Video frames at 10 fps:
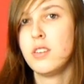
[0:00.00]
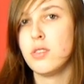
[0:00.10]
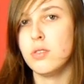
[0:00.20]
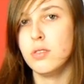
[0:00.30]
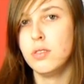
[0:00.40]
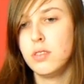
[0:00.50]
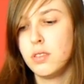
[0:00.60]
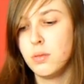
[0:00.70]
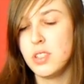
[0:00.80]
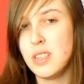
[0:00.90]
So
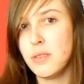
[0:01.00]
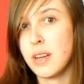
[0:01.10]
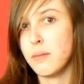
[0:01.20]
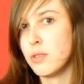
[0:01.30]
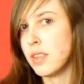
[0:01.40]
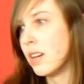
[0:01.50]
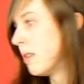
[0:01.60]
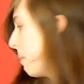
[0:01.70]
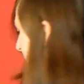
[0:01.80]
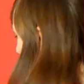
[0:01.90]
we'll see what happens with
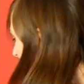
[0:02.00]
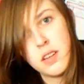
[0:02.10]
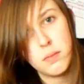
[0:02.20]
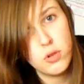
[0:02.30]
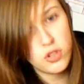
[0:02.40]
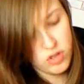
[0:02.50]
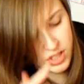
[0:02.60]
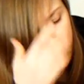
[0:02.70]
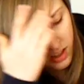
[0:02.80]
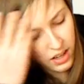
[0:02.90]
that. Most
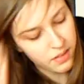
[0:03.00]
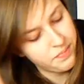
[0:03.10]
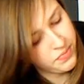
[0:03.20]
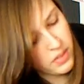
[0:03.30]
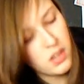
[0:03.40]
recently,